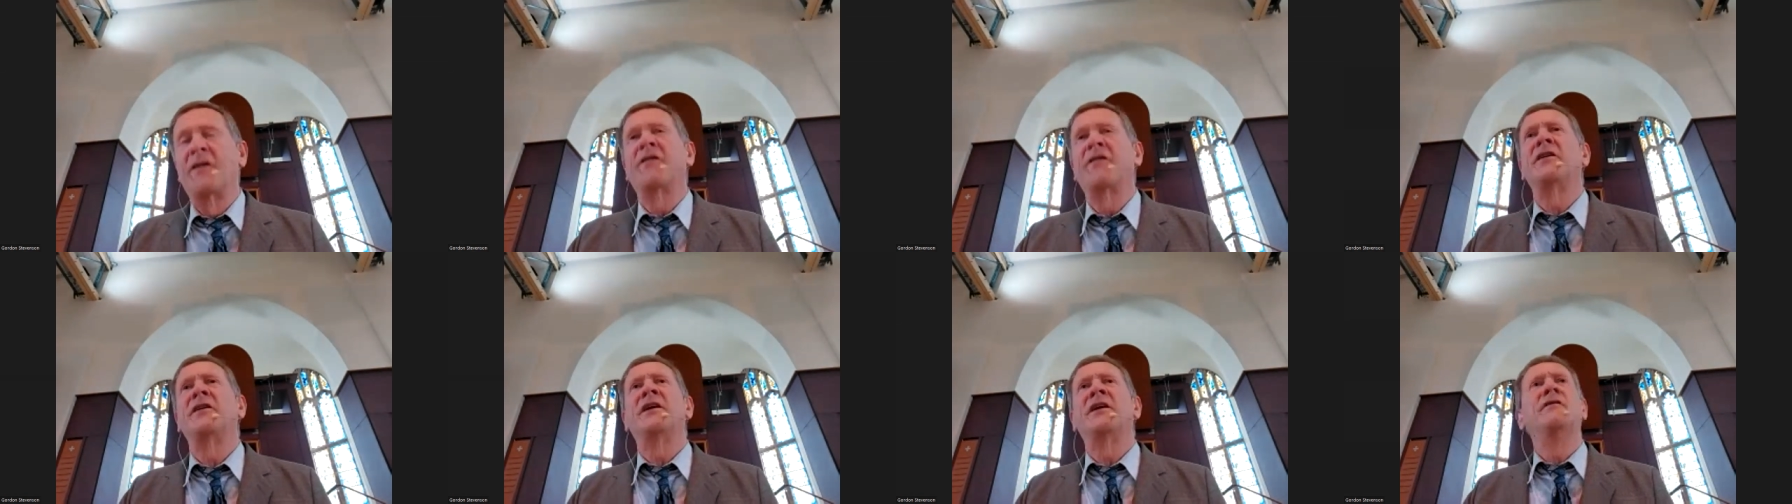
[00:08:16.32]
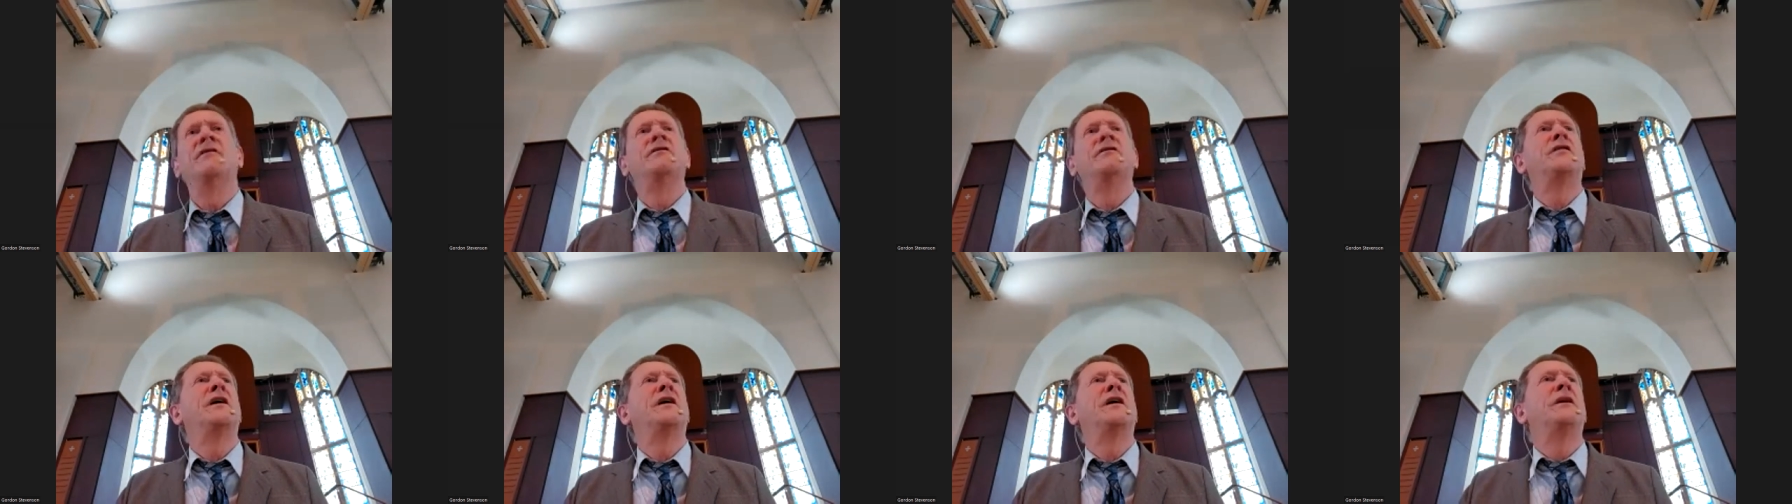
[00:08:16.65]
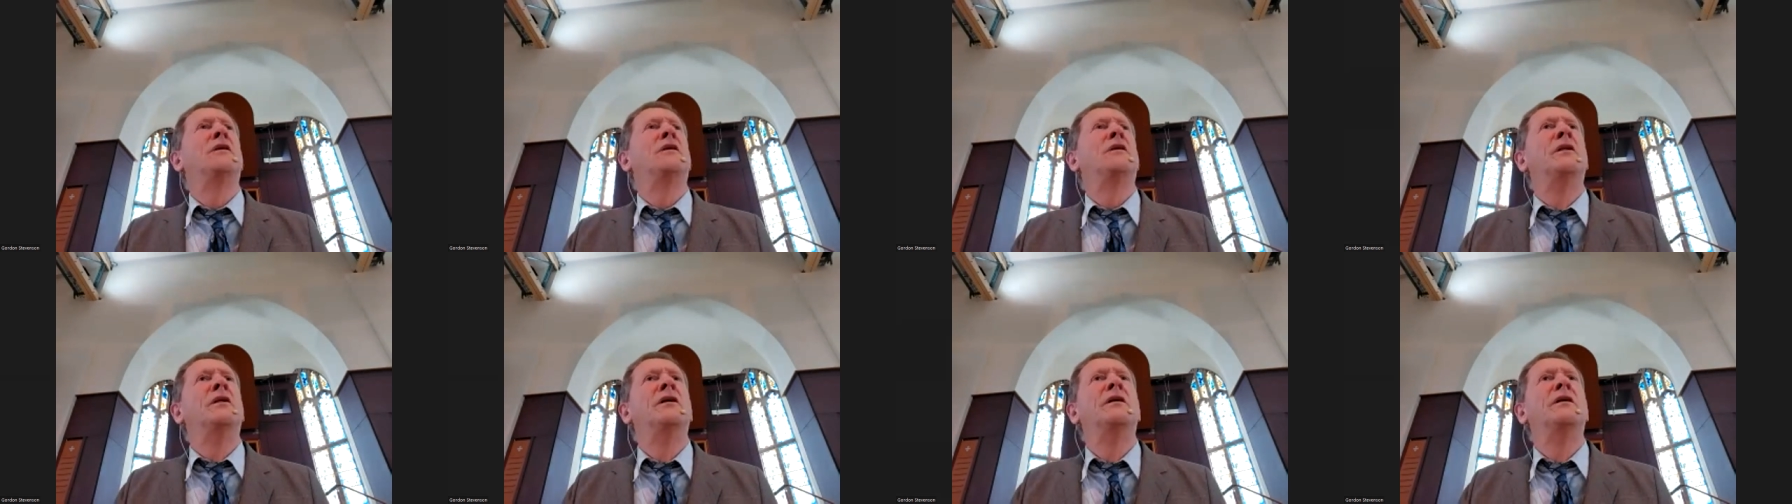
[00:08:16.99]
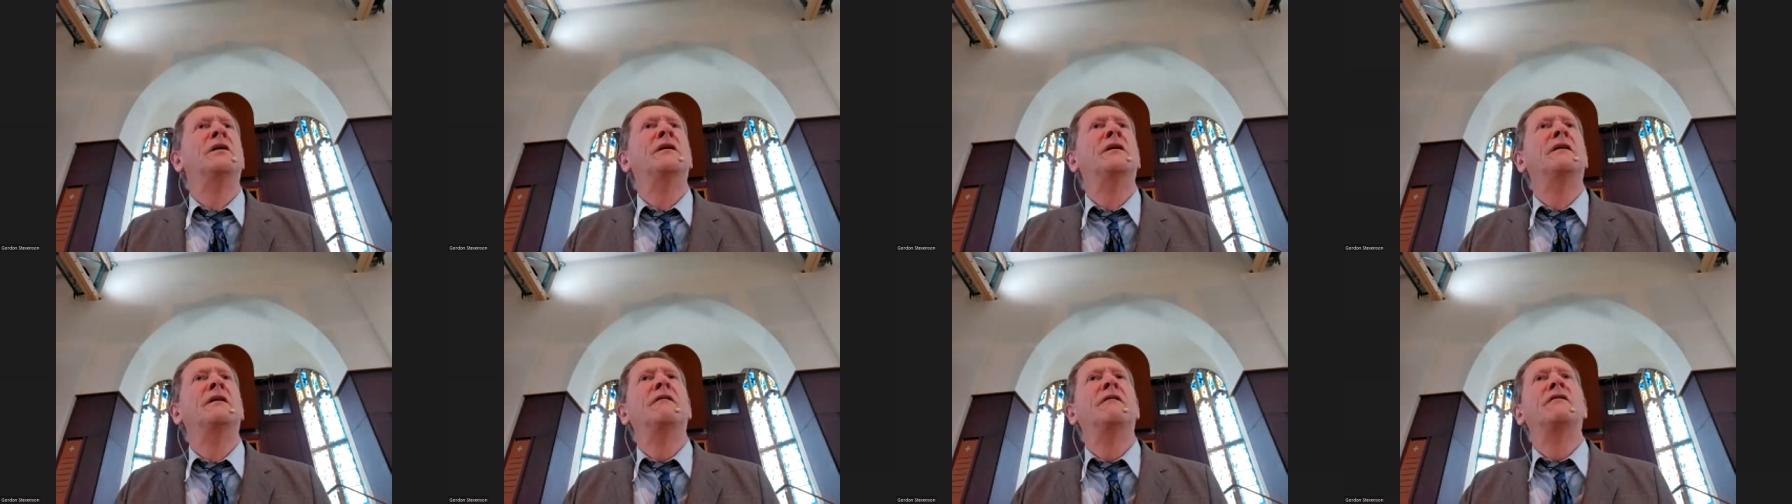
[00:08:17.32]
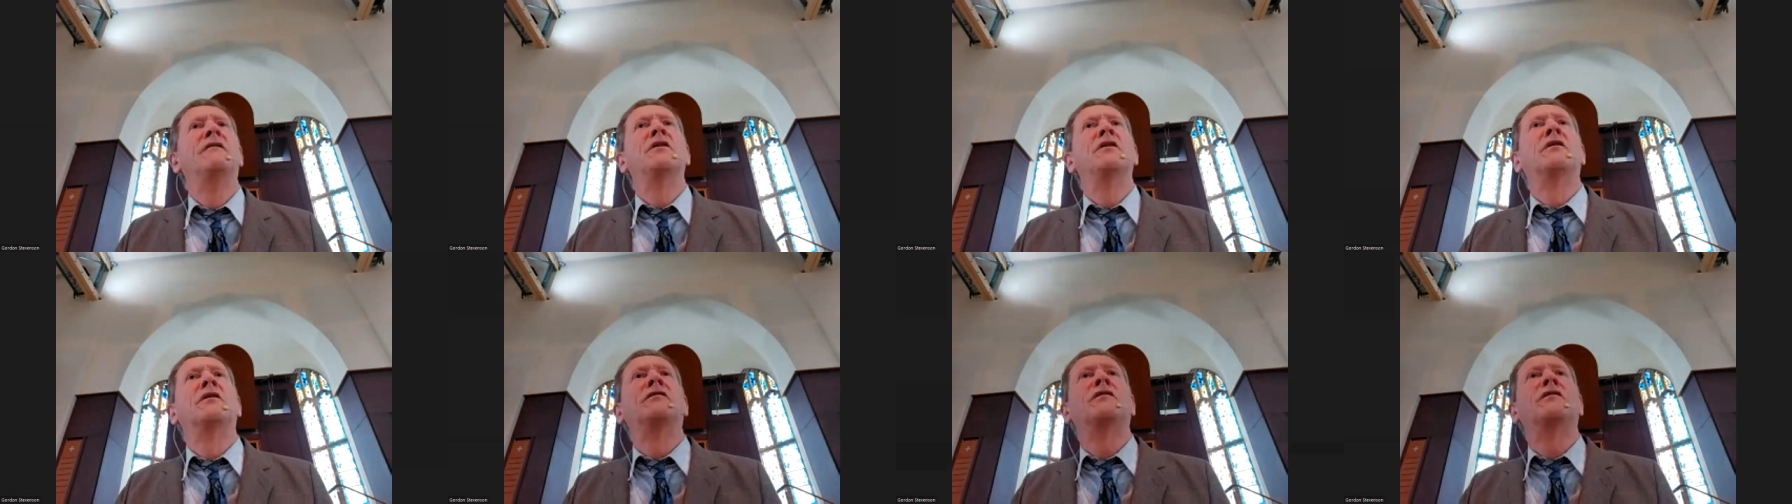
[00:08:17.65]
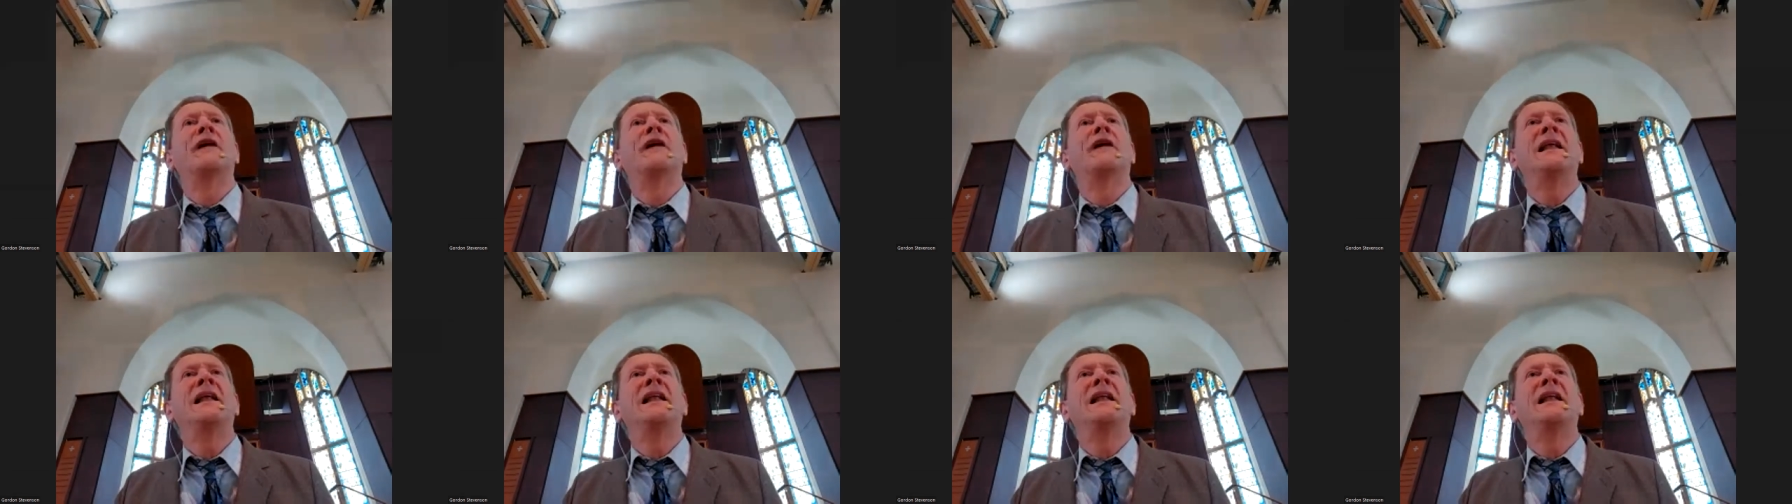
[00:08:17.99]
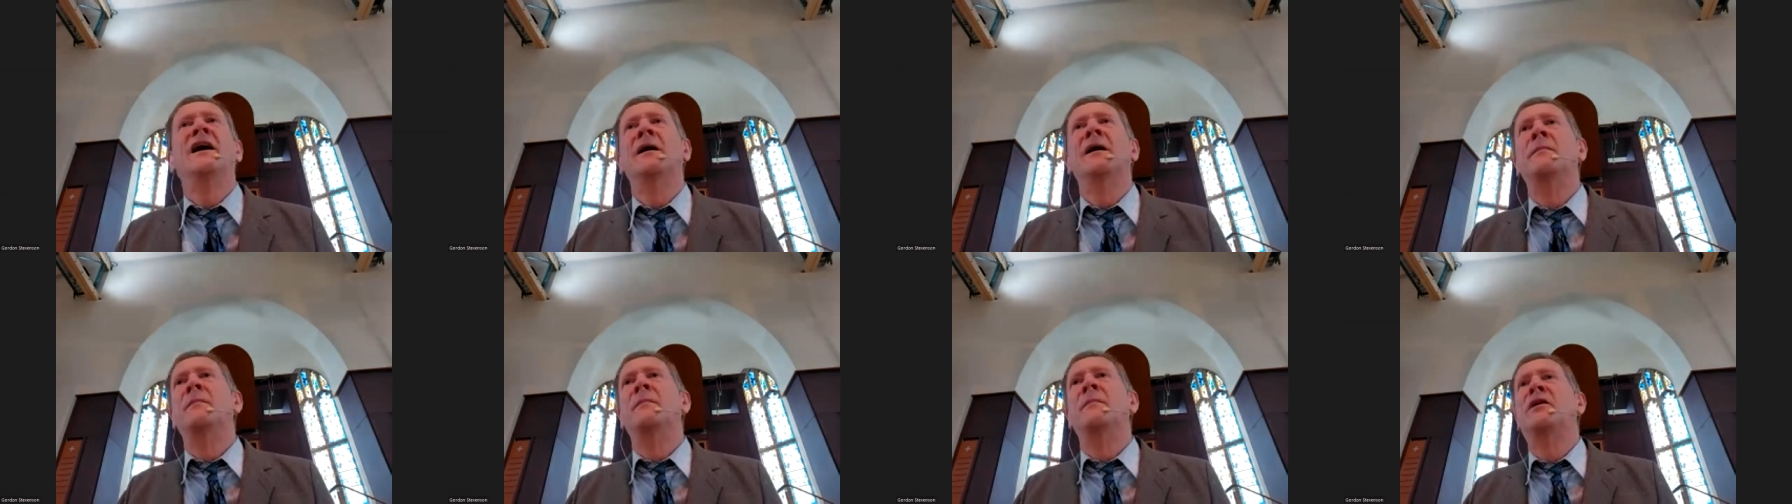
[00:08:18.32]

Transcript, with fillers: So don't feel you're a failure